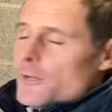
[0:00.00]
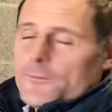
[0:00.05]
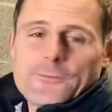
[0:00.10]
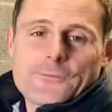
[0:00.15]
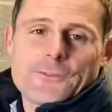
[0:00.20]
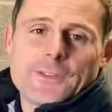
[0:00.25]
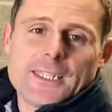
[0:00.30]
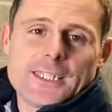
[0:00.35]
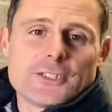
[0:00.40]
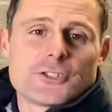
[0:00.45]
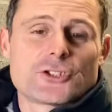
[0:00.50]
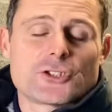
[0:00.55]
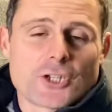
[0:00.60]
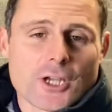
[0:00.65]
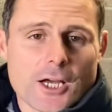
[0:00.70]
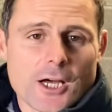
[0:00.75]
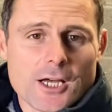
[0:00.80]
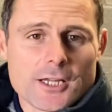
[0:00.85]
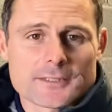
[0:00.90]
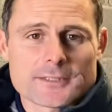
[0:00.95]
feed
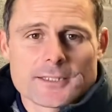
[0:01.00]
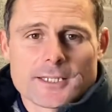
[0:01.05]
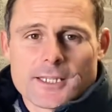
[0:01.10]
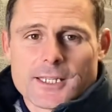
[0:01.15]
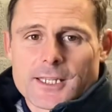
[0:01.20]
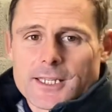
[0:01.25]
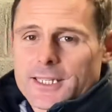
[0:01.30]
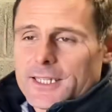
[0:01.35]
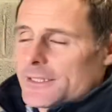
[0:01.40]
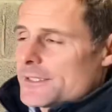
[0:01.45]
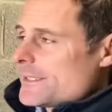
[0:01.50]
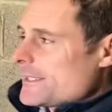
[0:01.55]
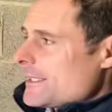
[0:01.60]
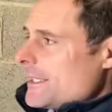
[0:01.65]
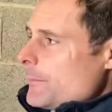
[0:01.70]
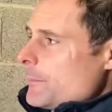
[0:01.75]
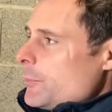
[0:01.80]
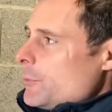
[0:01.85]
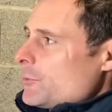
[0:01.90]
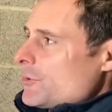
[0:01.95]
chart. It's a
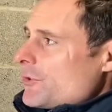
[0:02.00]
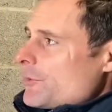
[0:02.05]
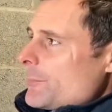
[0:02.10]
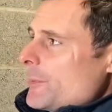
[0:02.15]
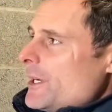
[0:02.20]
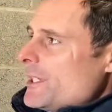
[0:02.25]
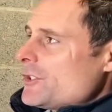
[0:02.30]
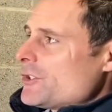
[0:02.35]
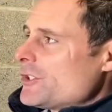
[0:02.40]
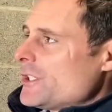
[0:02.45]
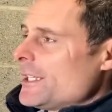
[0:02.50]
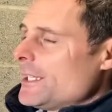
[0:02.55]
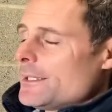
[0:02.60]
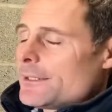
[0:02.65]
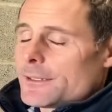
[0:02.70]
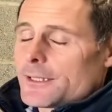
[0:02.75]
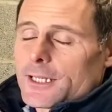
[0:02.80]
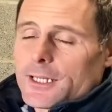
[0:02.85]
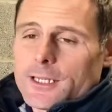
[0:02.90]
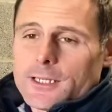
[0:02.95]
simple spreadsheet.
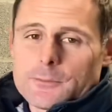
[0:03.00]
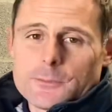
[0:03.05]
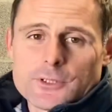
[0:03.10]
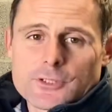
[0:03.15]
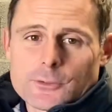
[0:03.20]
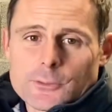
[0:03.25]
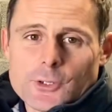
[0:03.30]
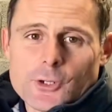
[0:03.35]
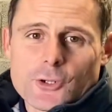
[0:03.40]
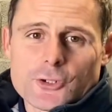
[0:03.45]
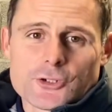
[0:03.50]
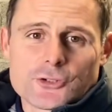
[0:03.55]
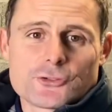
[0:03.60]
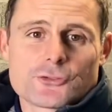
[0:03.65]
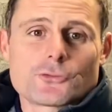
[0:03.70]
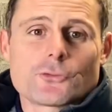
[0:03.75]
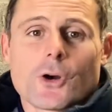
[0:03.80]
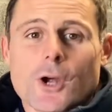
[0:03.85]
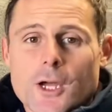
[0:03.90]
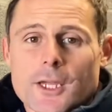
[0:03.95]
We do it on a
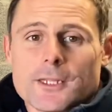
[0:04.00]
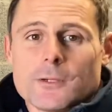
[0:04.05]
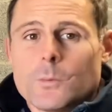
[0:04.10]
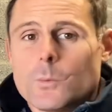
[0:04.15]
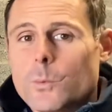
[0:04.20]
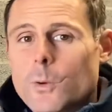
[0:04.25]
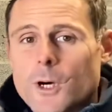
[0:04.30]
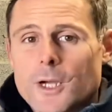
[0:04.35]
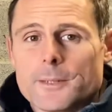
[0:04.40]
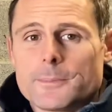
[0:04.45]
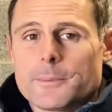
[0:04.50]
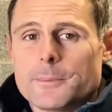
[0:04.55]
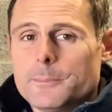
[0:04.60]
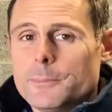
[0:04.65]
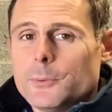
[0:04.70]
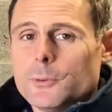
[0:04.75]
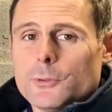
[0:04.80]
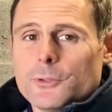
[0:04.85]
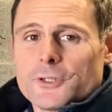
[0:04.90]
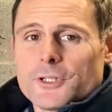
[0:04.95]
dry
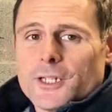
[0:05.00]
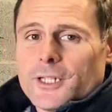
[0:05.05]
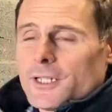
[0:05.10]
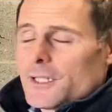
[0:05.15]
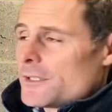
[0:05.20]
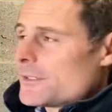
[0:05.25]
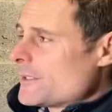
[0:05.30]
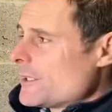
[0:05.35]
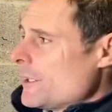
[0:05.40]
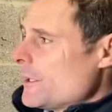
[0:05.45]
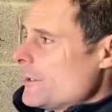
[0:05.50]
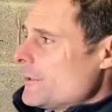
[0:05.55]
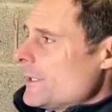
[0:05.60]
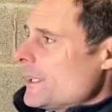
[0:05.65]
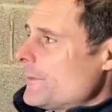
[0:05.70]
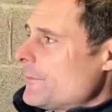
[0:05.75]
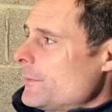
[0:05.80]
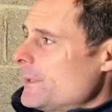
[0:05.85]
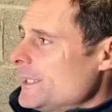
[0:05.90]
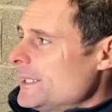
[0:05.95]
whiteboard, so
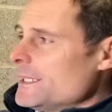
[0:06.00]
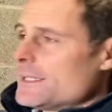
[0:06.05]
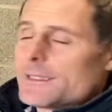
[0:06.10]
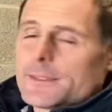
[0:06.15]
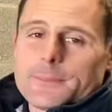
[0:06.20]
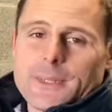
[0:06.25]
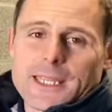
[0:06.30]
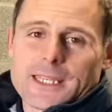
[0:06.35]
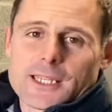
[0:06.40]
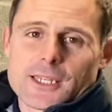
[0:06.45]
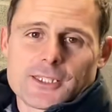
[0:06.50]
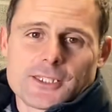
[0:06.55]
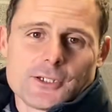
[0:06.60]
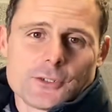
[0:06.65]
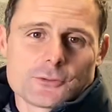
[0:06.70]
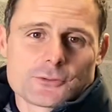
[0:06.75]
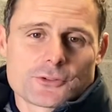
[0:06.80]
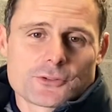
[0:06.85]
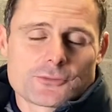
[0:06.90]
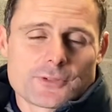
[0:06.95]
if we need to make any
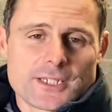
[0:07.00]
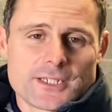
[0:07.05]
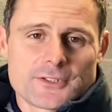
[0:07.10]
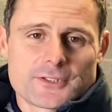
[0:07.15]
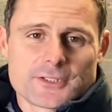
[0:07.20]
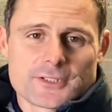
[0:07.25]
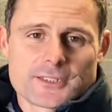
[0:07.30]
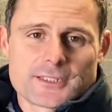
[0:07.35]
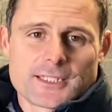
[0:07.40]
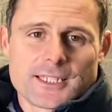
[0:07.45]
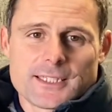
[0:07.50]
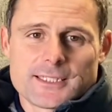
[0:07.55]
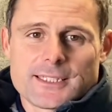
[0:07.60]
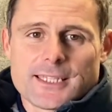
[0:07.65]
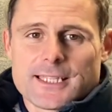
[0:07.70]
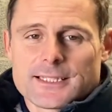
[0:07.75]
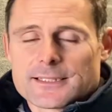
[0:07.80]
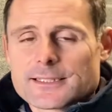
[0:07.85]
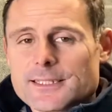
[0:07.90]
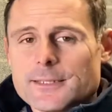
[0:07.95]
alterations, they're
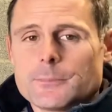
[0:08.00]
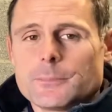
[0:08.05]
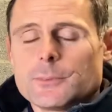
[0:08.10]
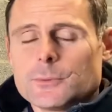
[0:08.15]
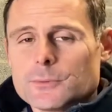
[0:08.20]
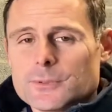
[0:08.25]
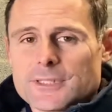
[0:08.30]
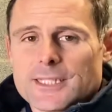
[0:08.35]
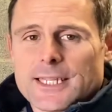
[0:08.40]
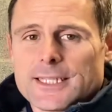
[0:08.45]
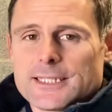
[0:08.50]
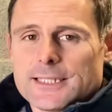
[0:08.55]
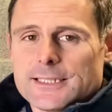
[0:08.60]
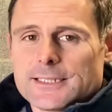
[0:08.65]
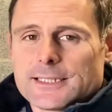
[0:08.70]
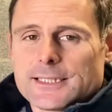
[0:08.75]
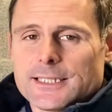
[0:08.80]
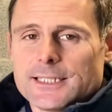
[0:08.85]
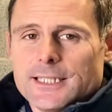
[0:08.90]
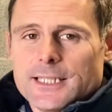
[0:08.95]
dead simple, dead
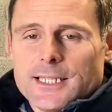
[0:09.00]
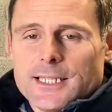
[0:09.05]
easy.